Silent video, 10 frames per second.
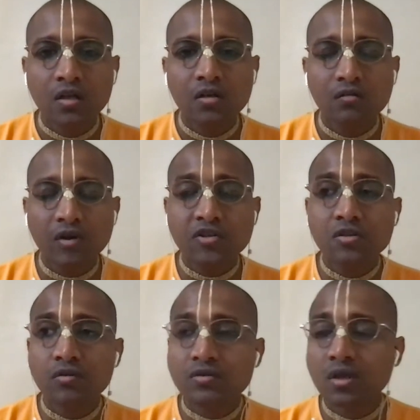
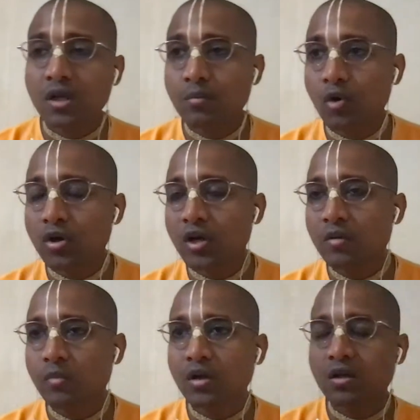Vaishnavas are important,
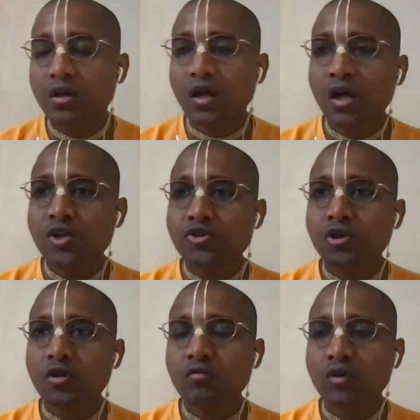but the culture
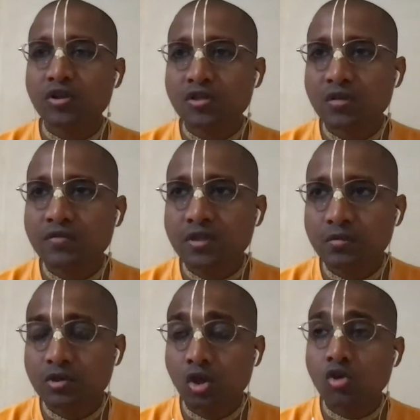of Vaishnavism
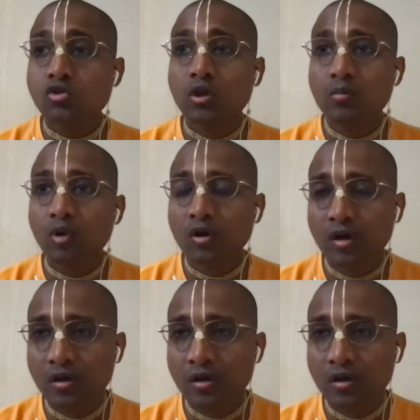is also important.